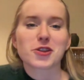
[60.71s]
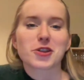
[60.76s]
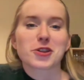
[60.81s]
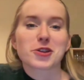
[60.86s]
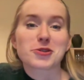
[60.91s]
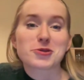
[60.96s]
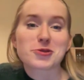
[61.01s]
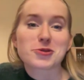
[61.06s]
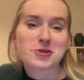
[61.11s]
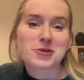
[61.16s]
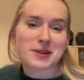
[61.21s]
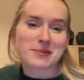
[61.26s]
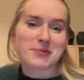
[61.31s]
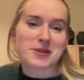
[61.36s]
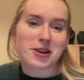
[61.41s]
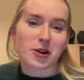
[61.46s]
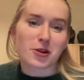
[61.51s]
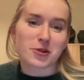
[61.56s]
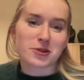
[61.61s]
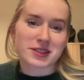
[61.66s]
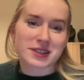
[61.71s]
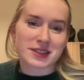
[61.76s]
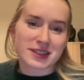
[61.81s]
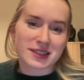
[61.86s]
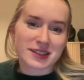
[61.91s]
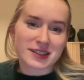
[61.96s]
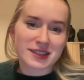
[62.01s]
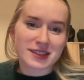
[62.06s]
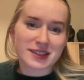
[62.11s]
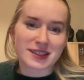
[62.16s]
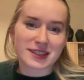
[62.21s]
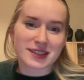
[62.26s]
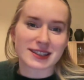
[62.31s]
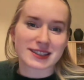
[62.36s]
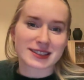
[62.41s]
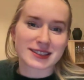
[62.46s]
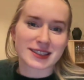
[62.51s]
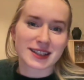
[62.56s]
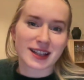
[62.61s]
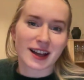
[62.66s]
Through hypnosis,
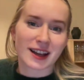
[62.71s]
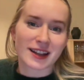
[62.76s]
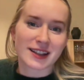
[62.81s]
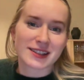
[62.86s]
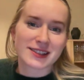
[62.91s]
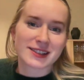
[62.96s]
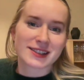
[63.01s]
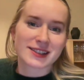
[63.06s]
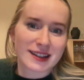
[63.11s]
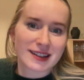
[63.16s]
his clients